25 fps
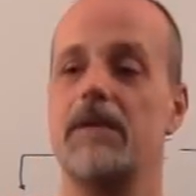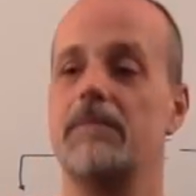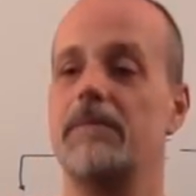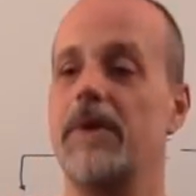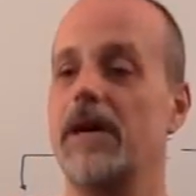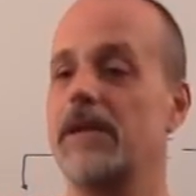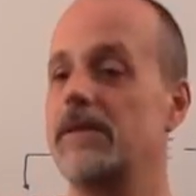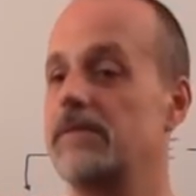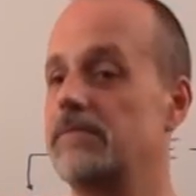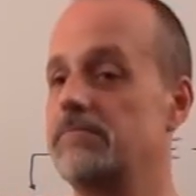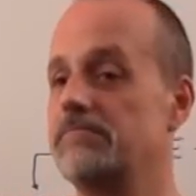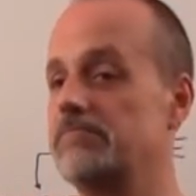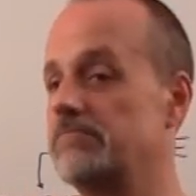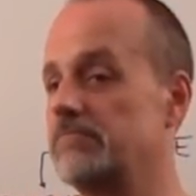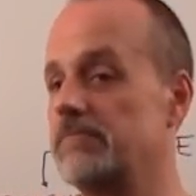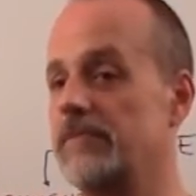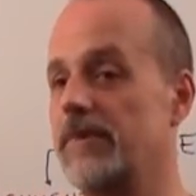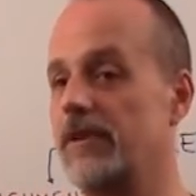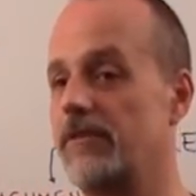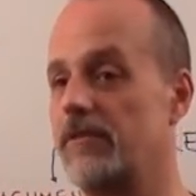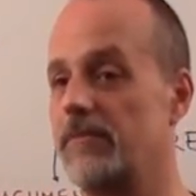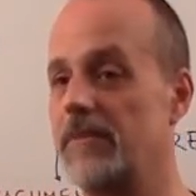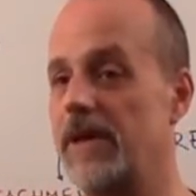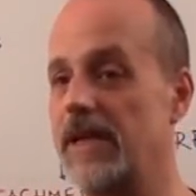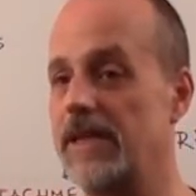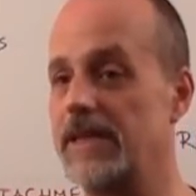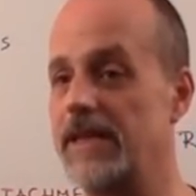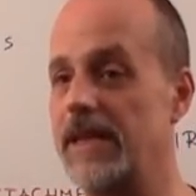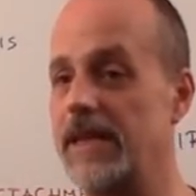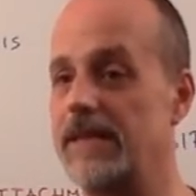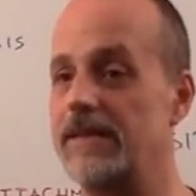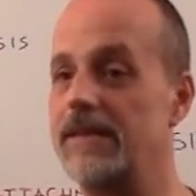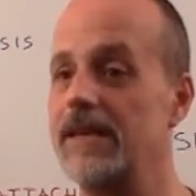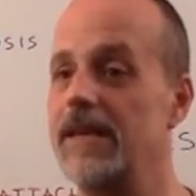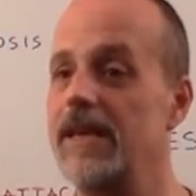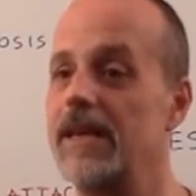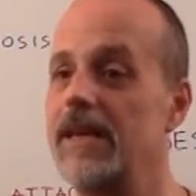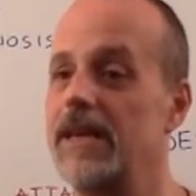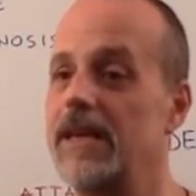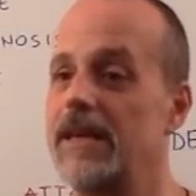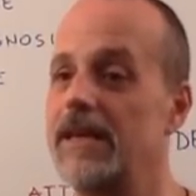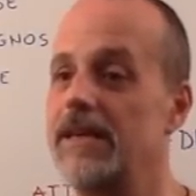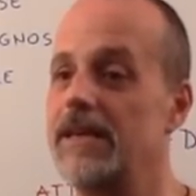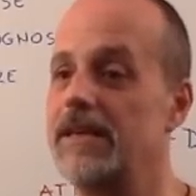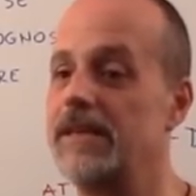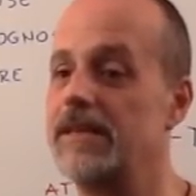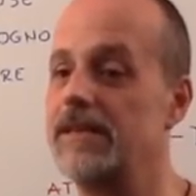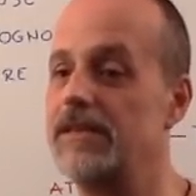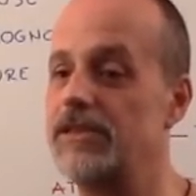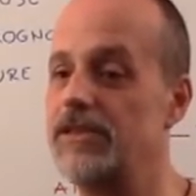But never mind that.
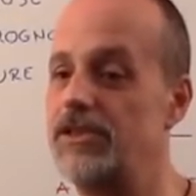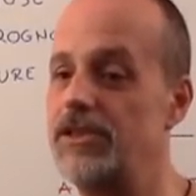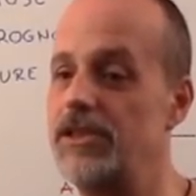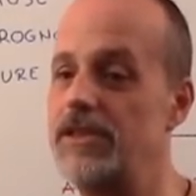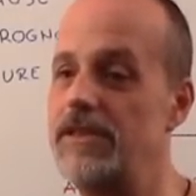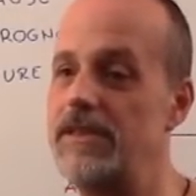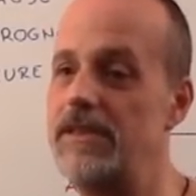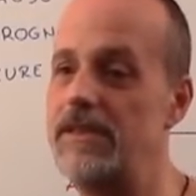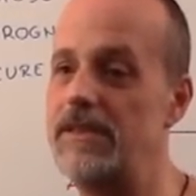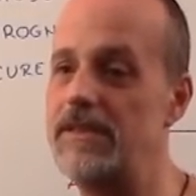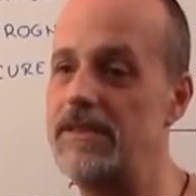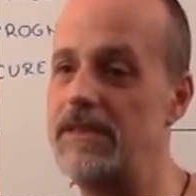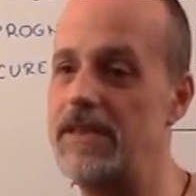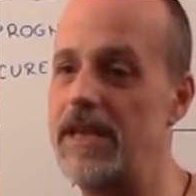She sees